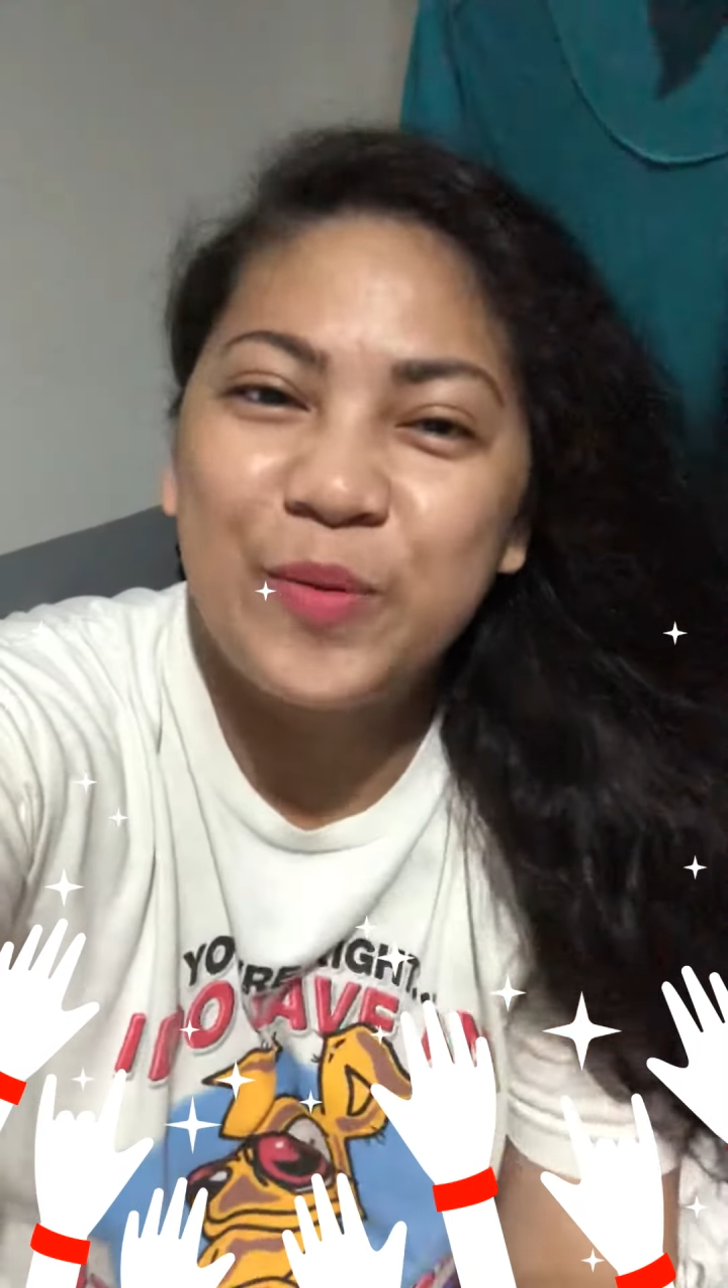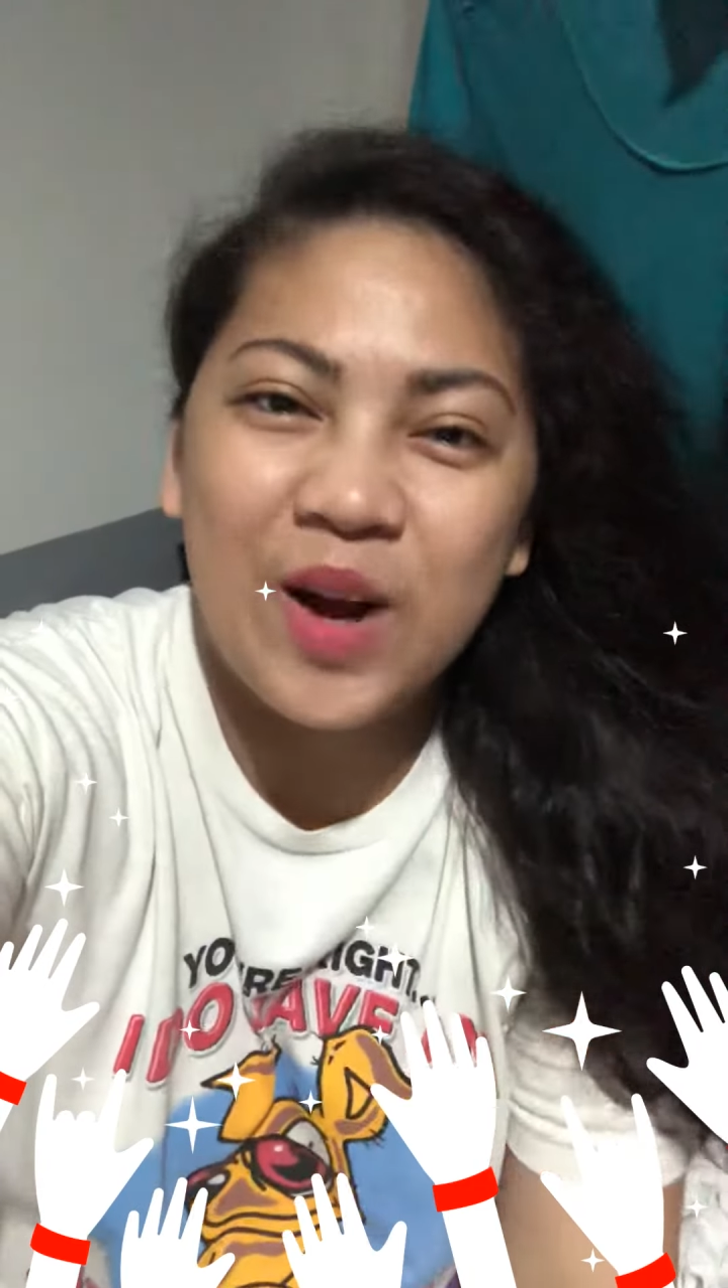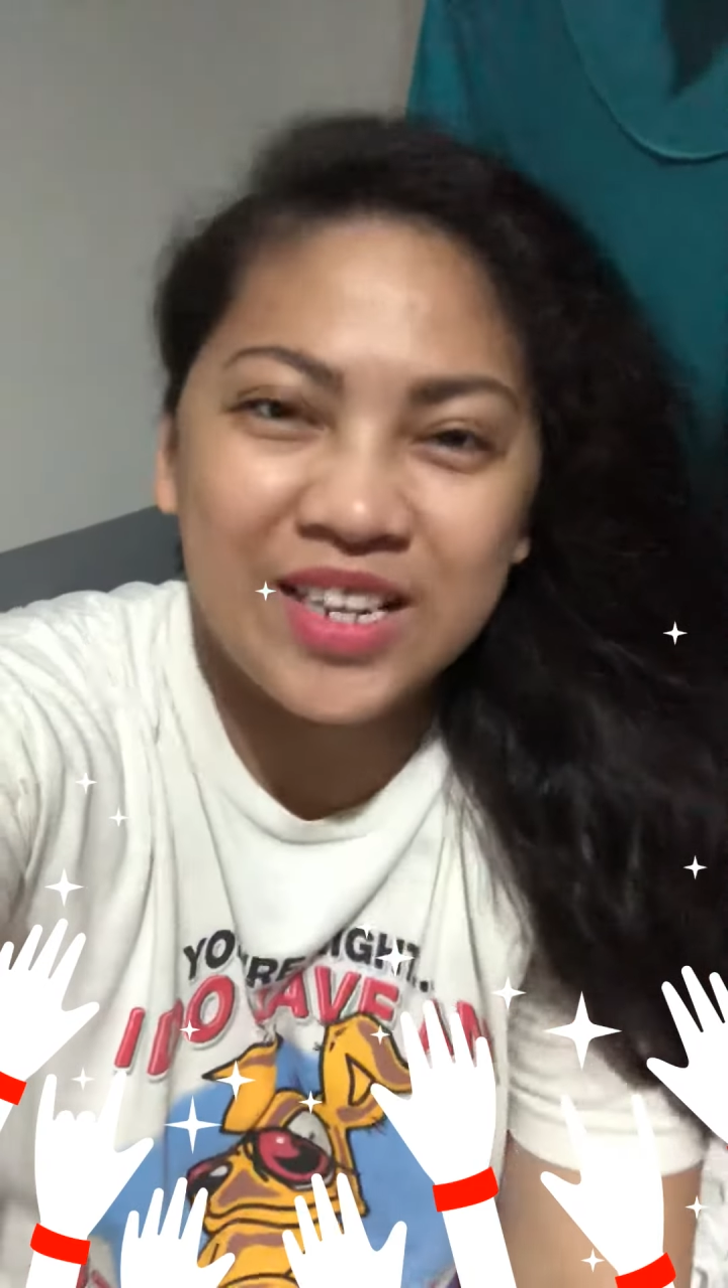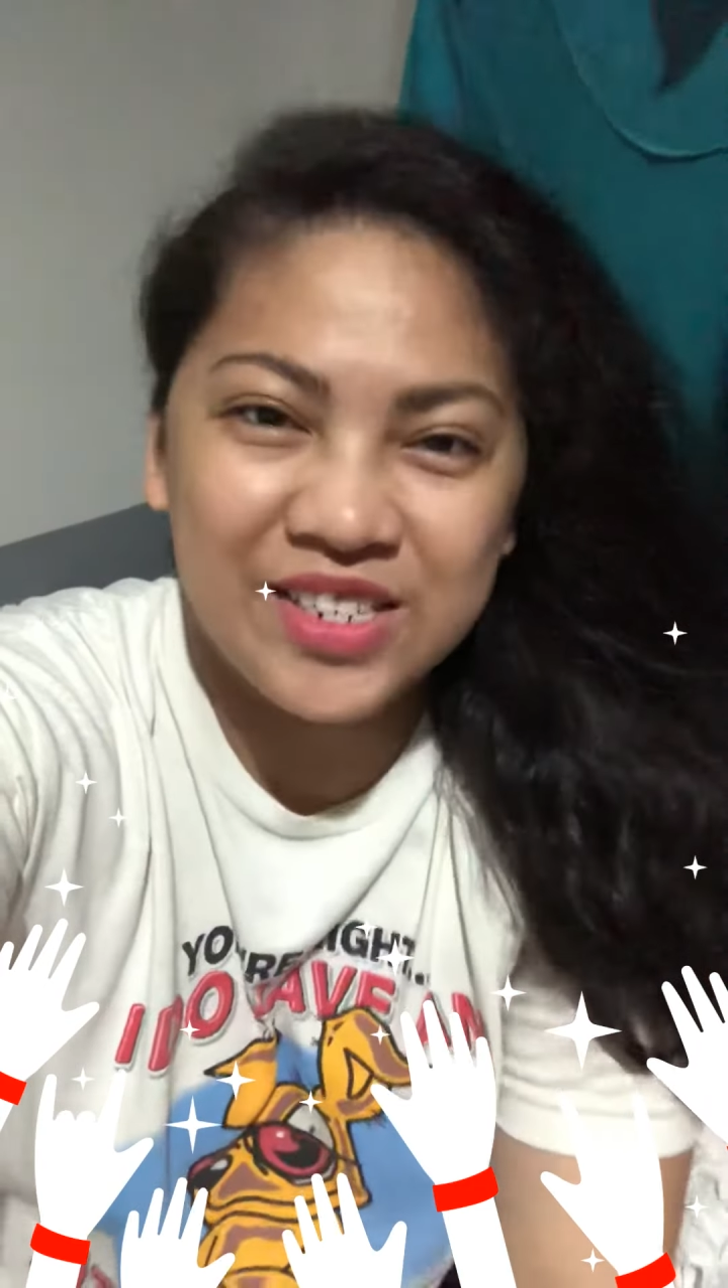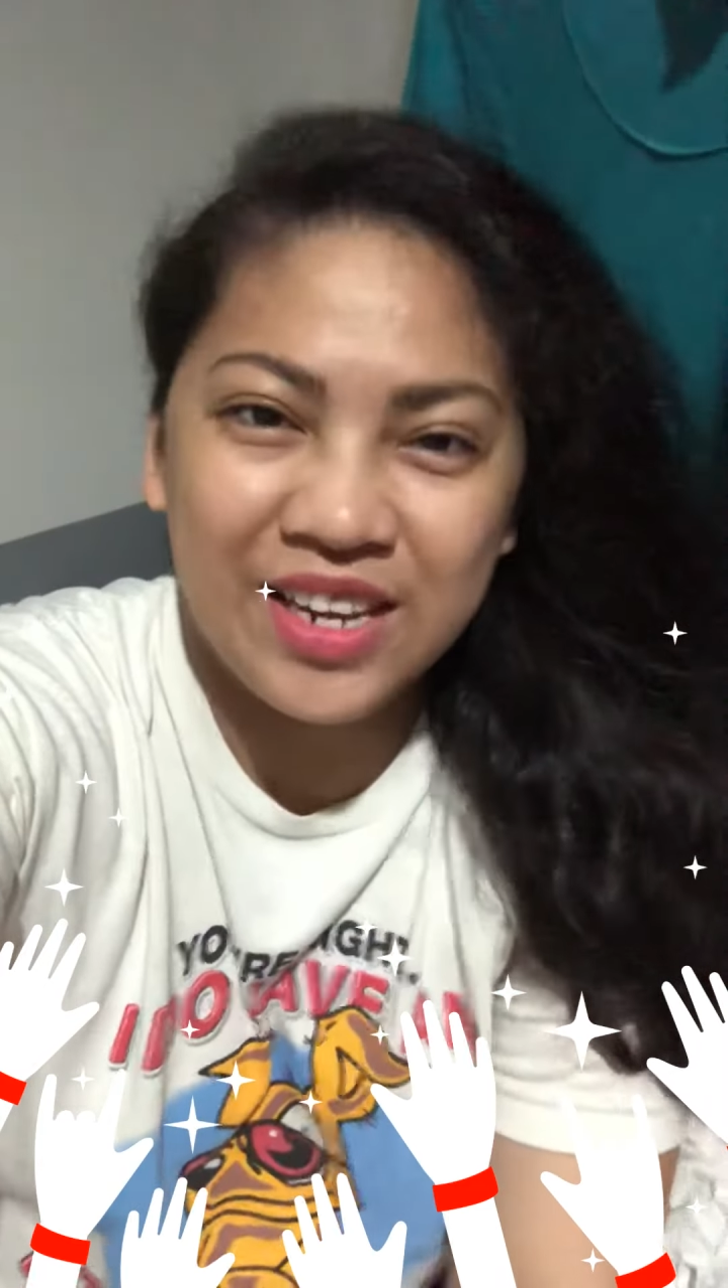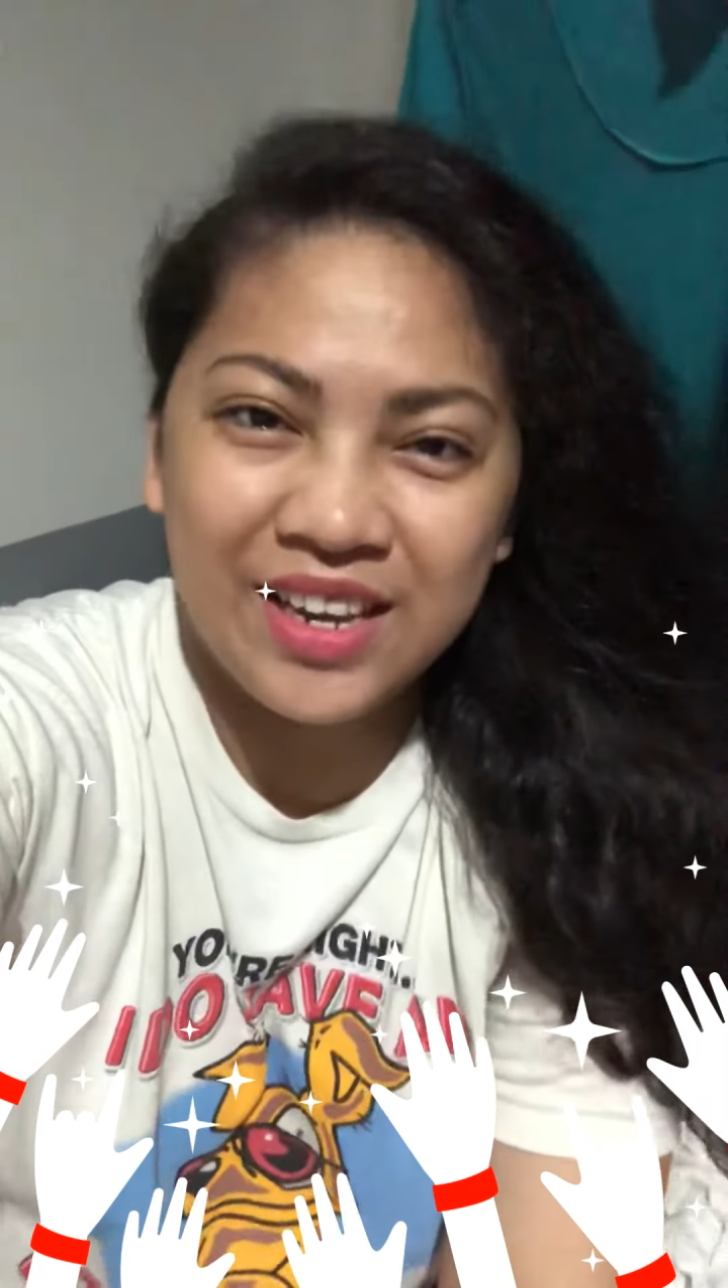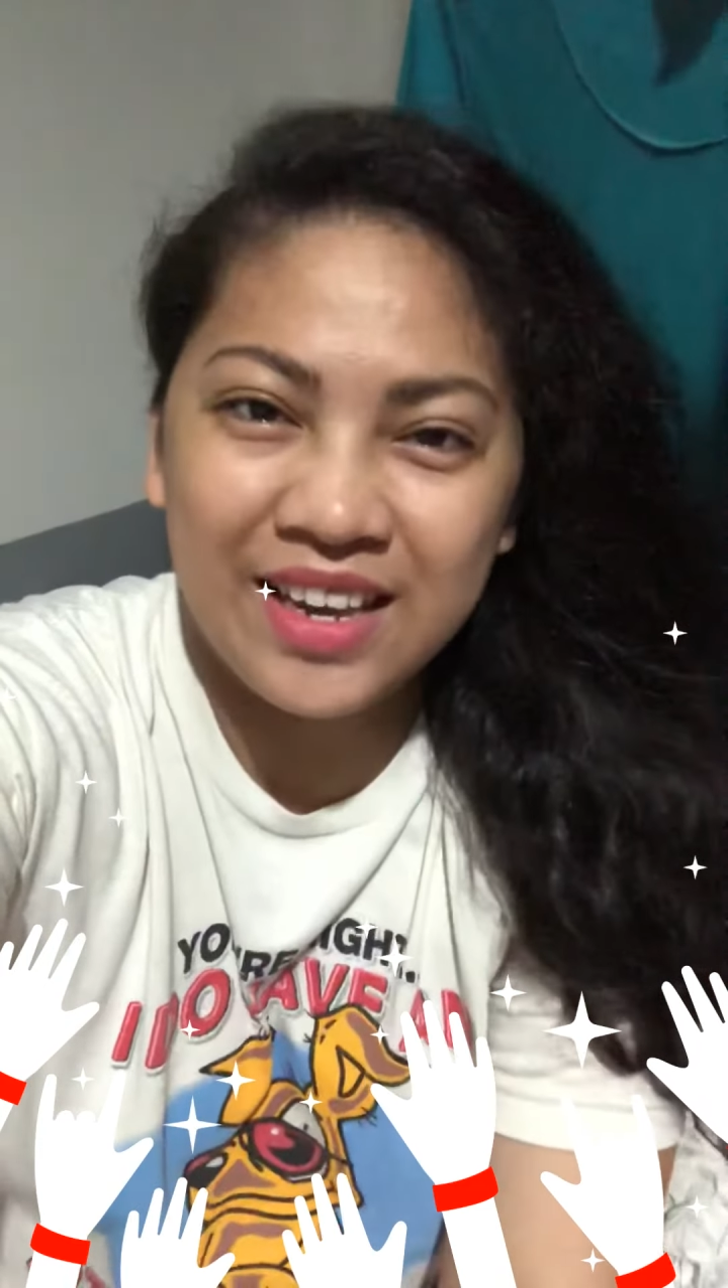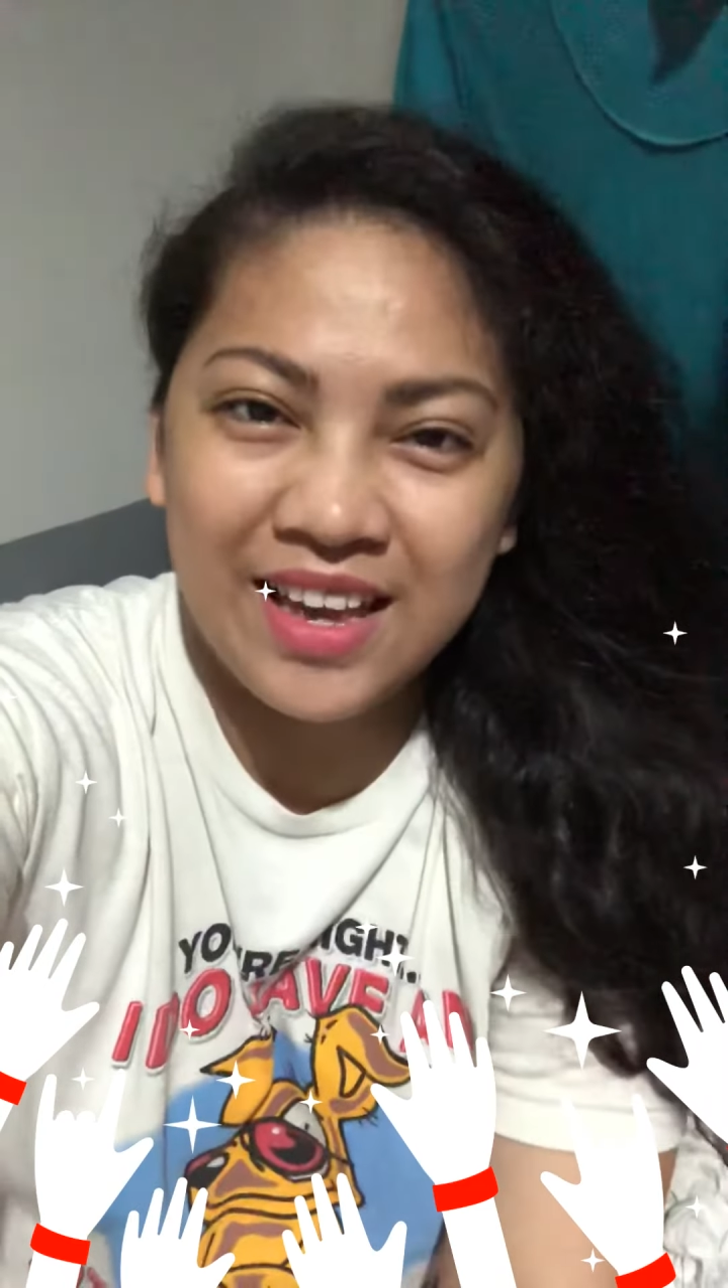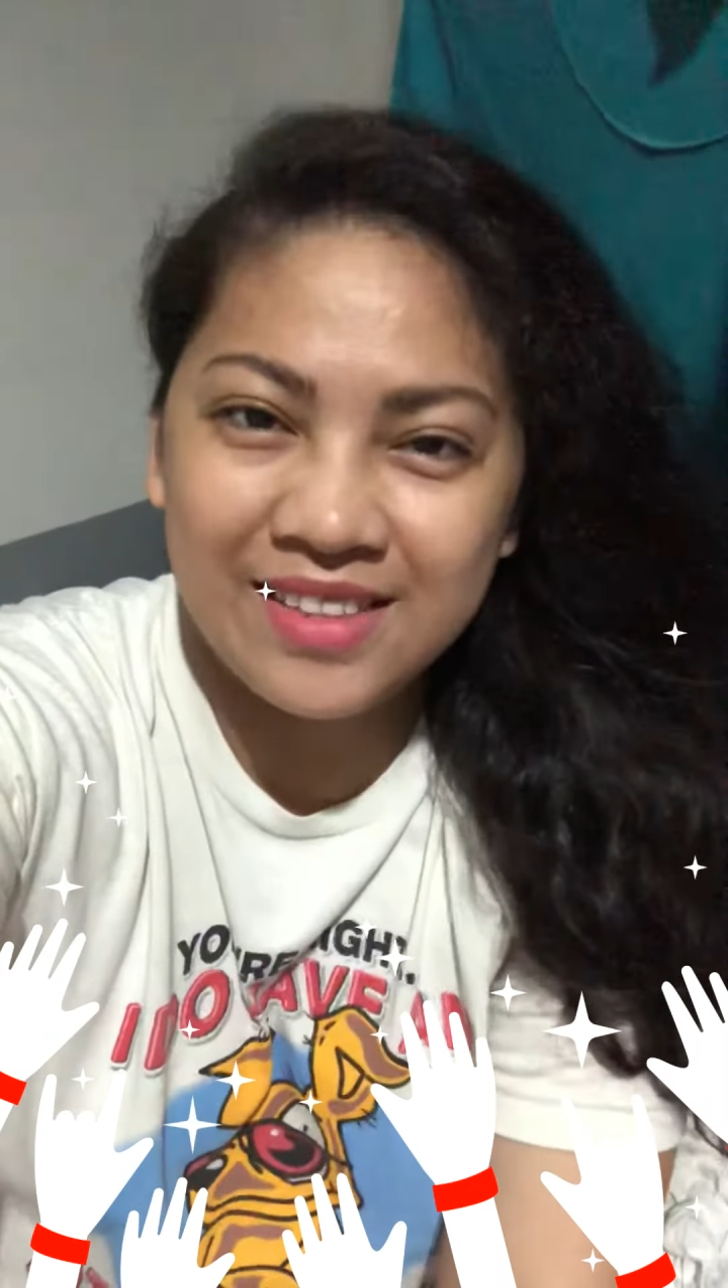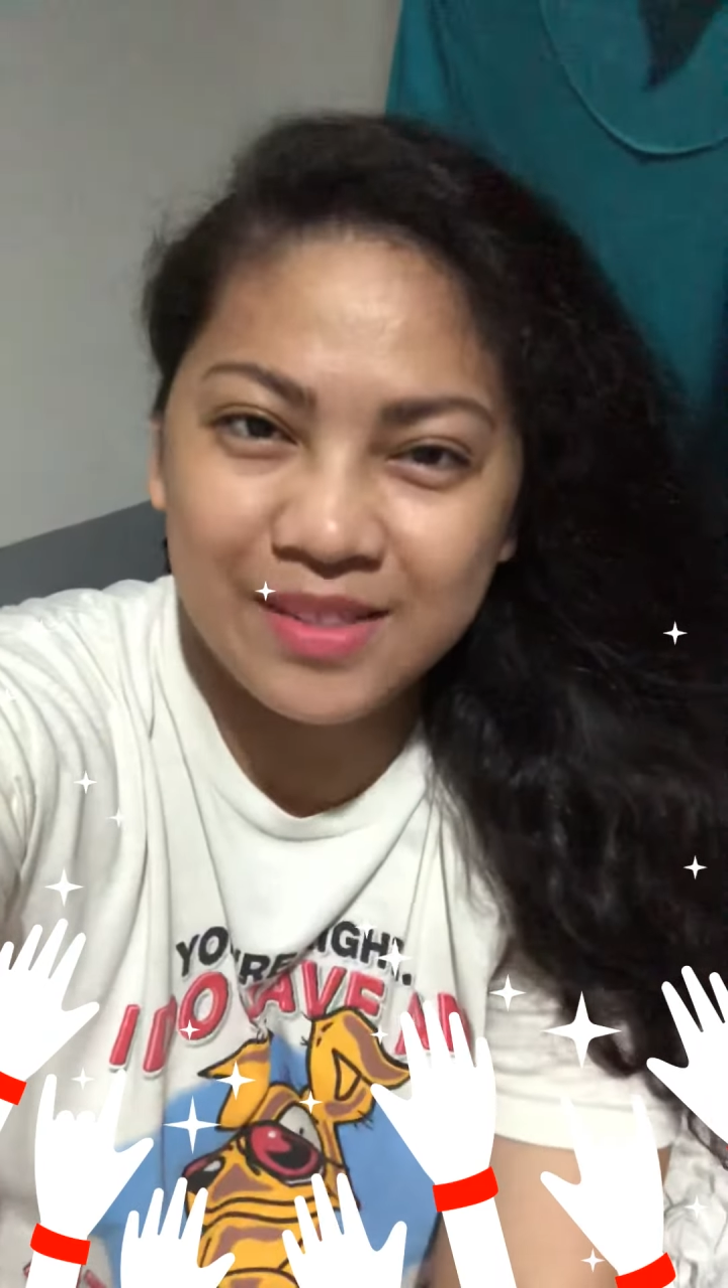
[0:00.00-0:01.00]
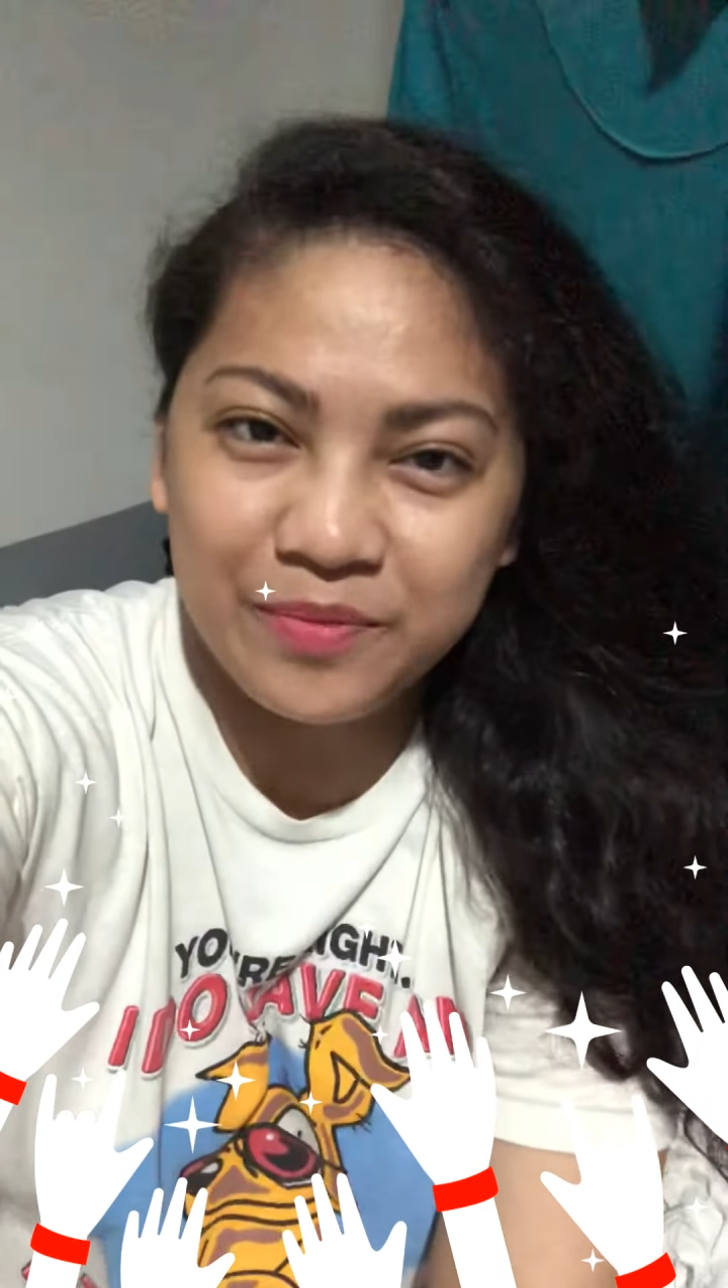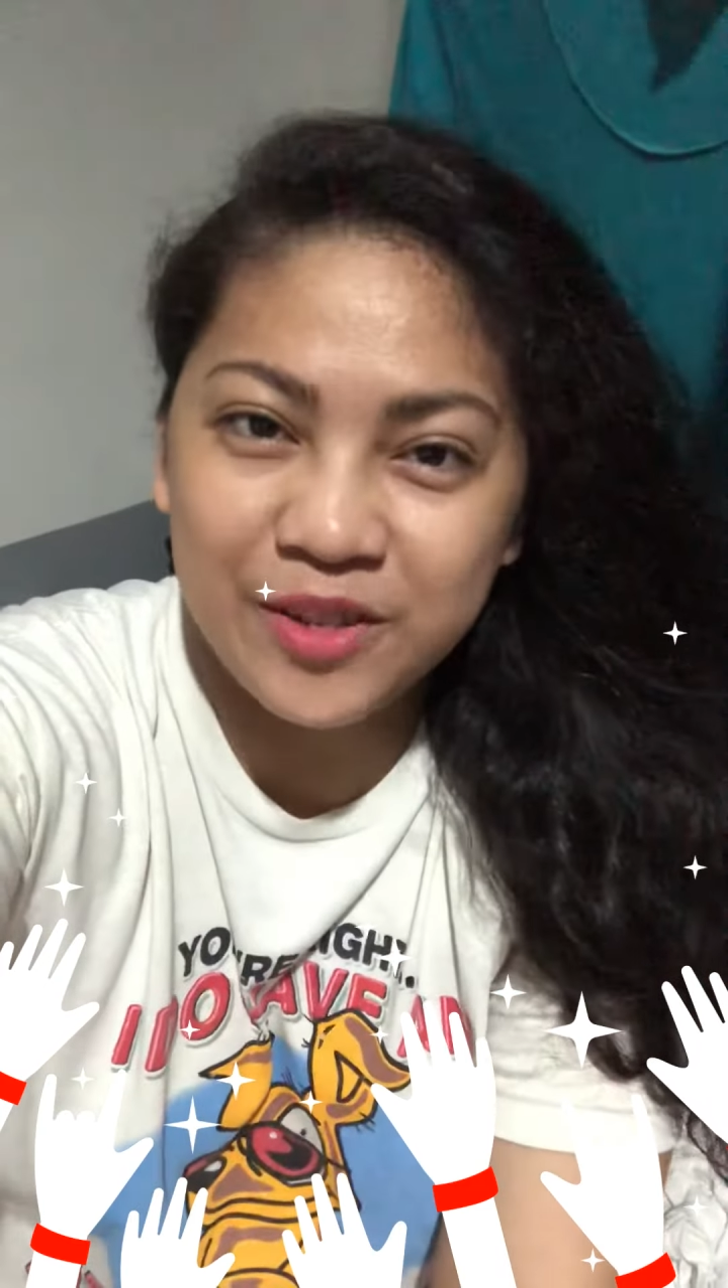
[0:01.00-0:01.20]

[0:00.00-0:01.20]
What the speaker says: watching and